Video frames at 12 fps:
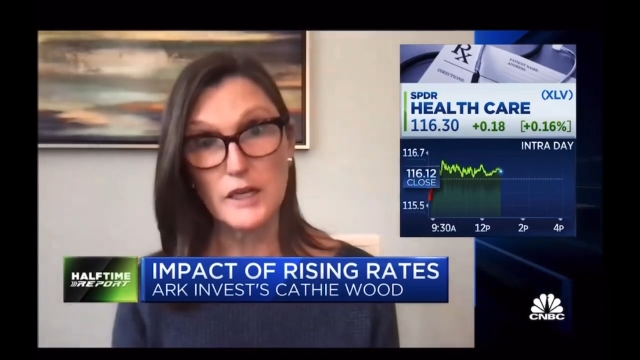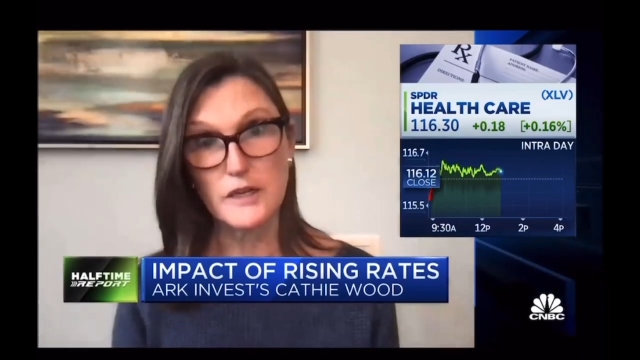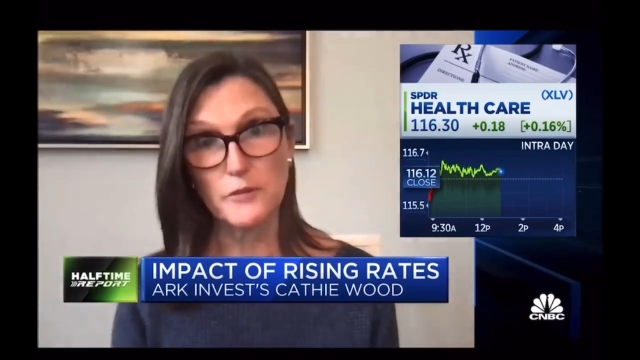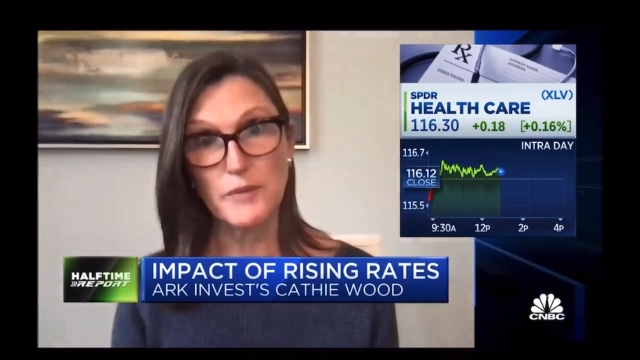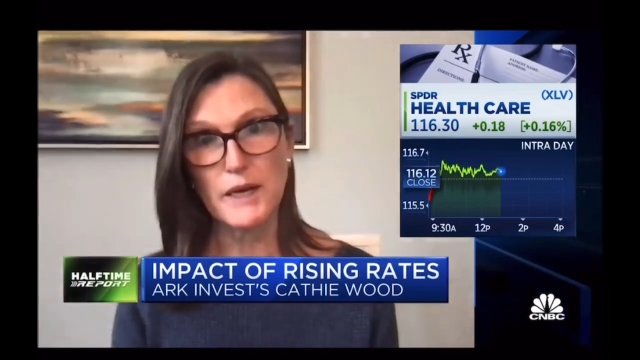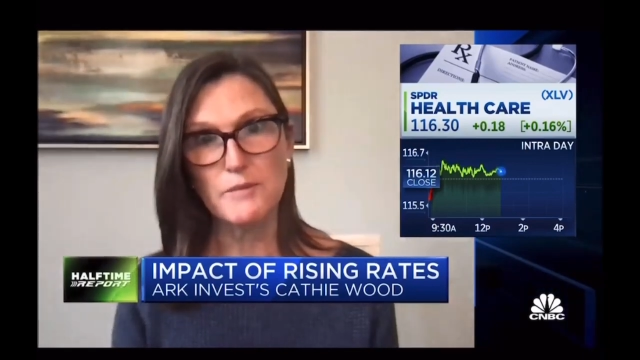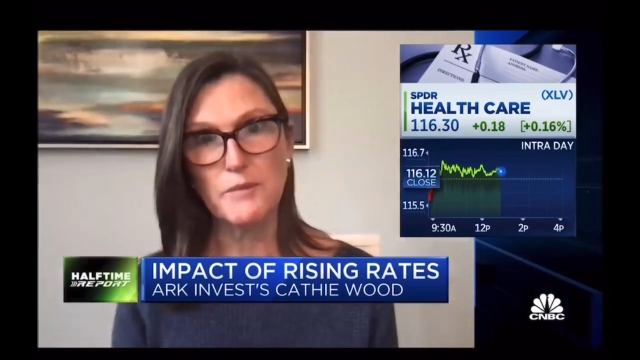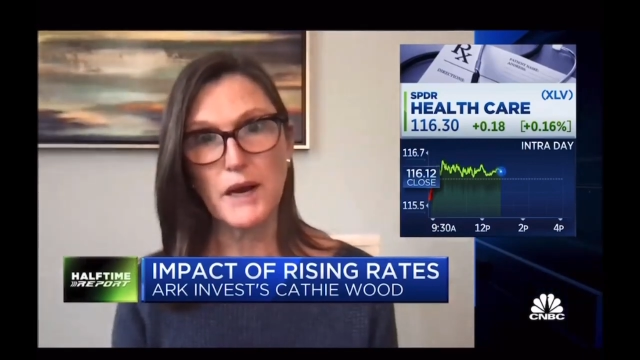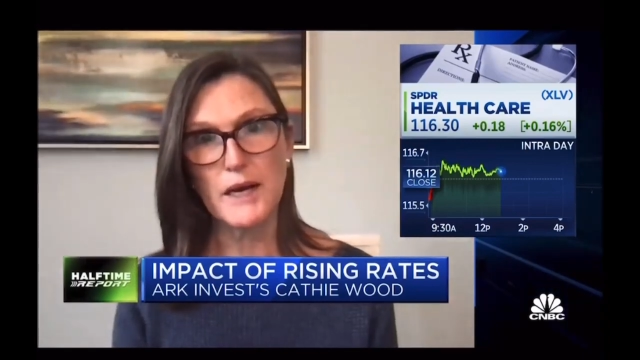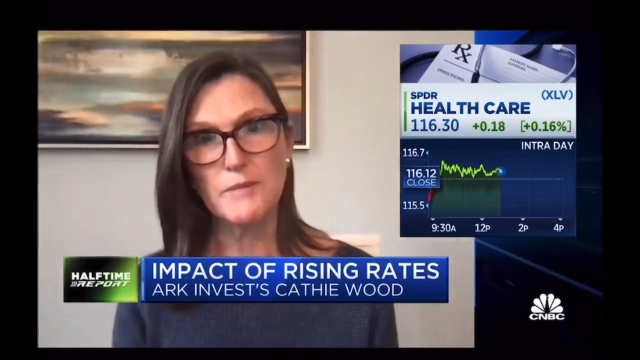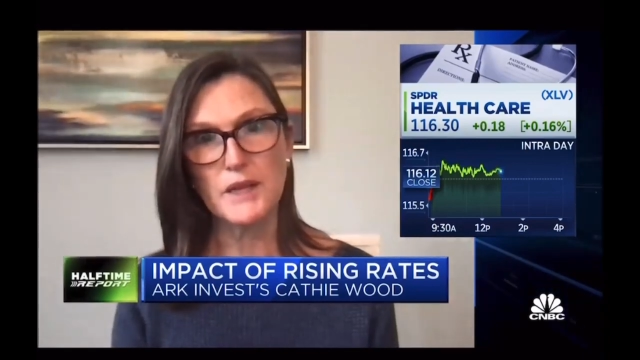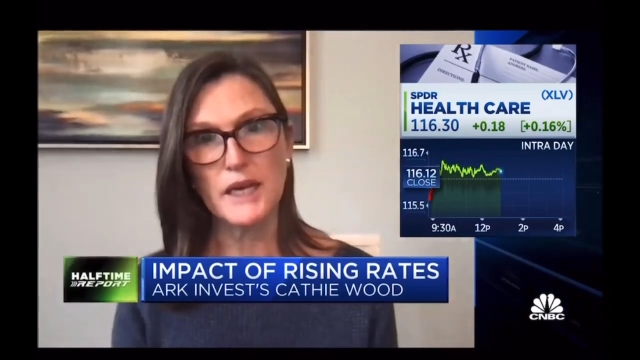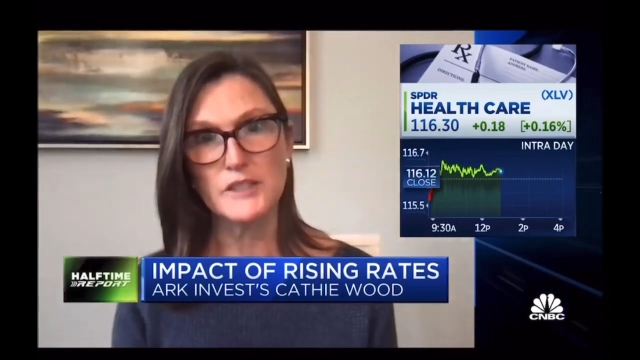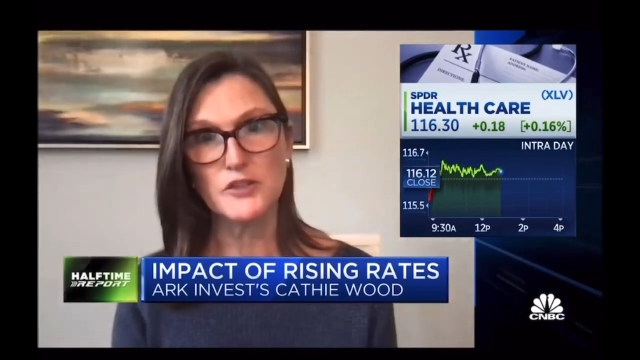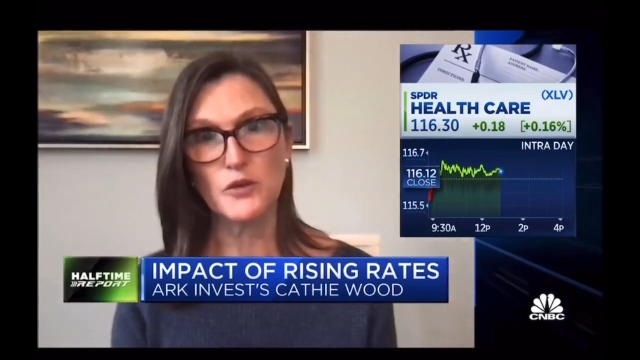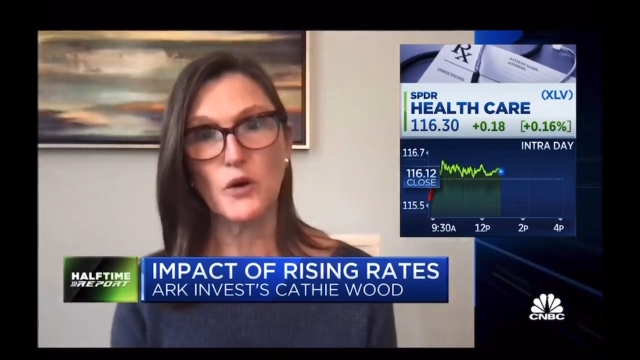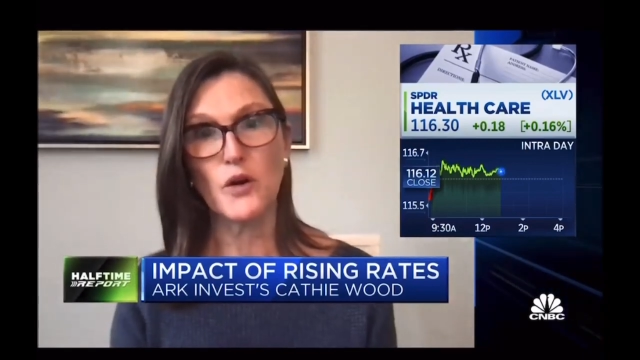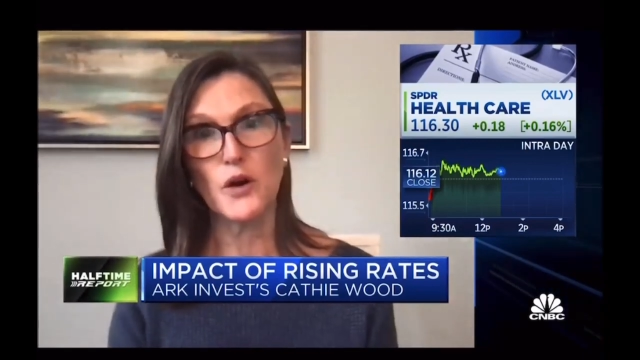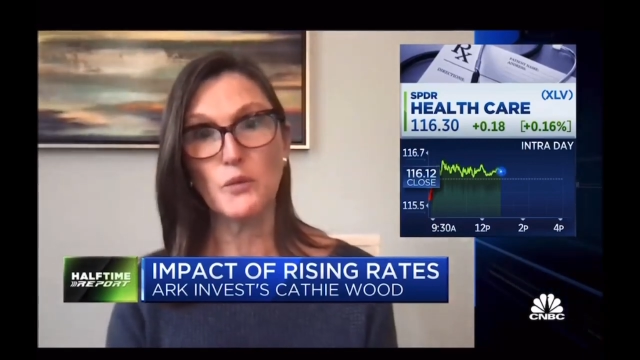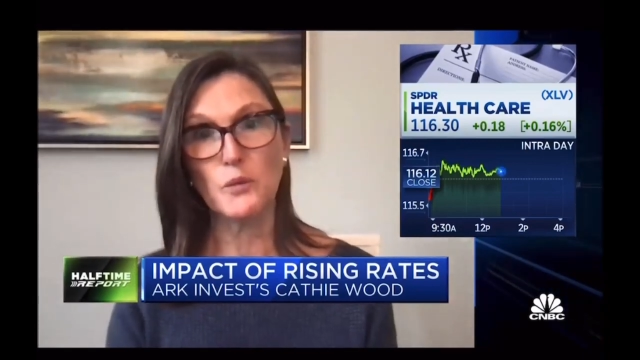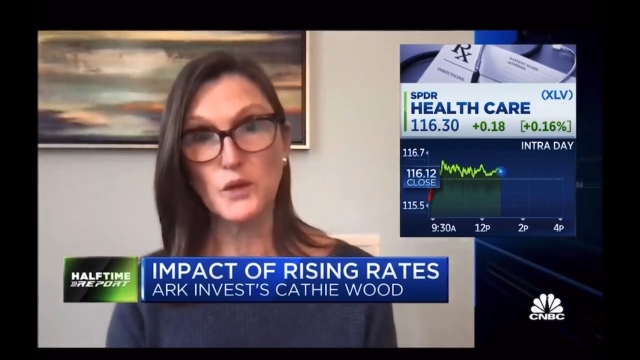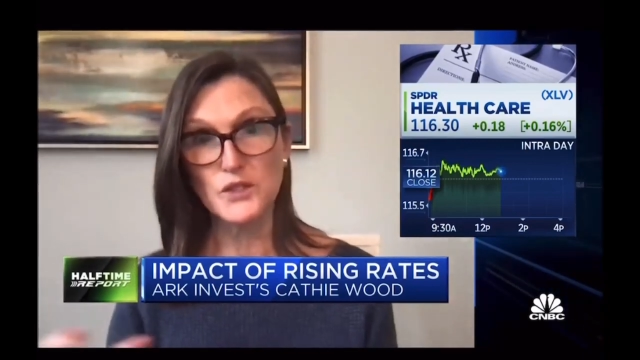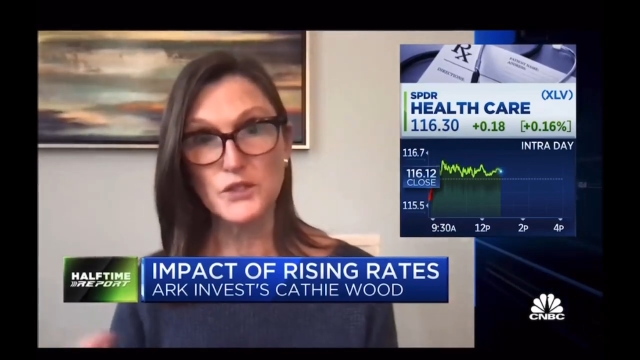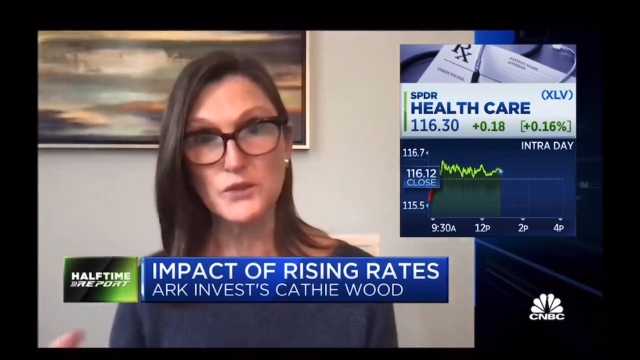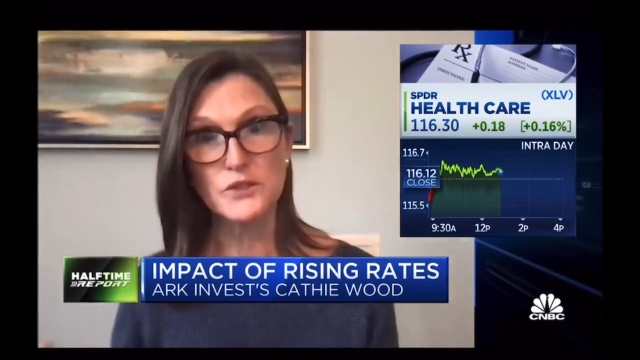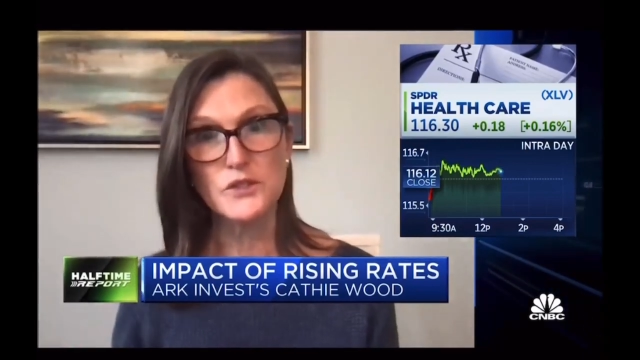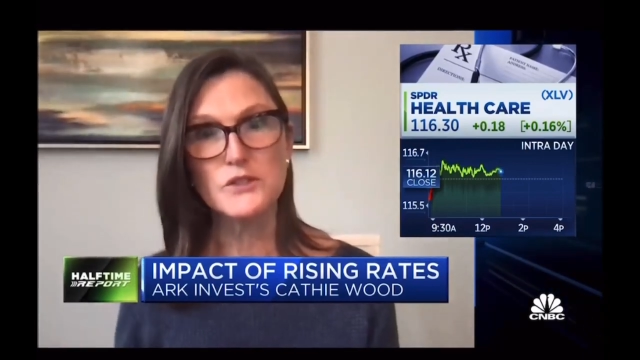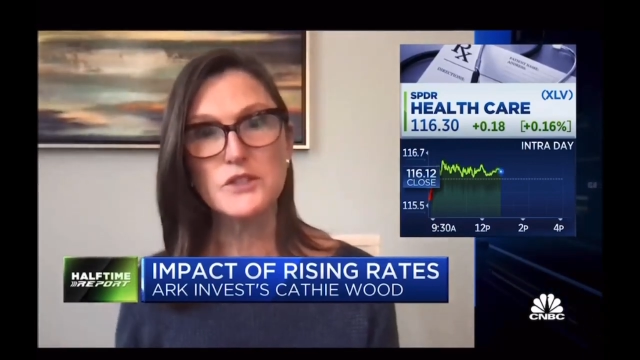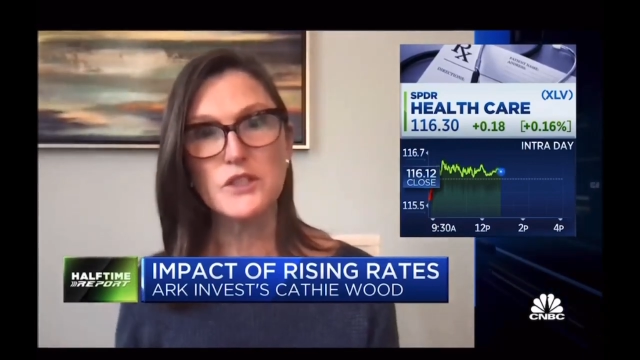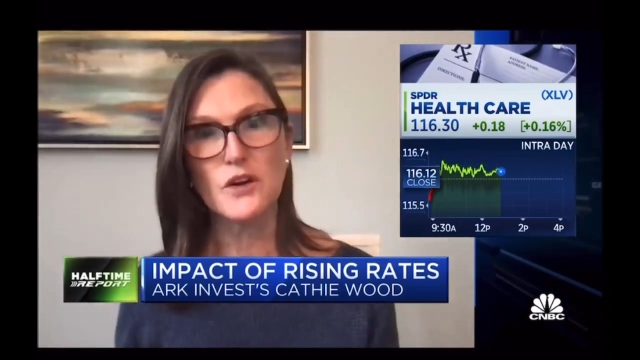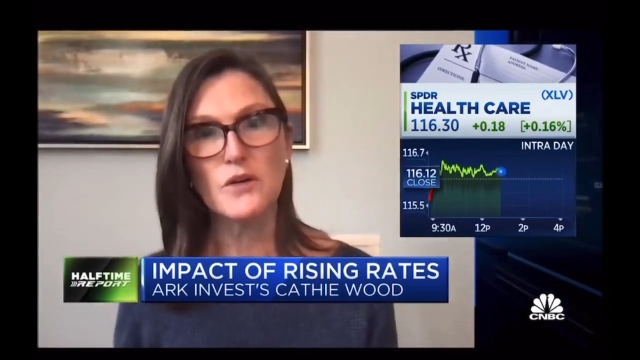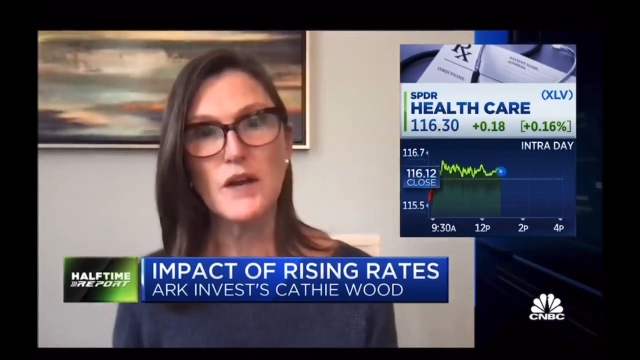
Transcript: of their pipelines, or will soon do so.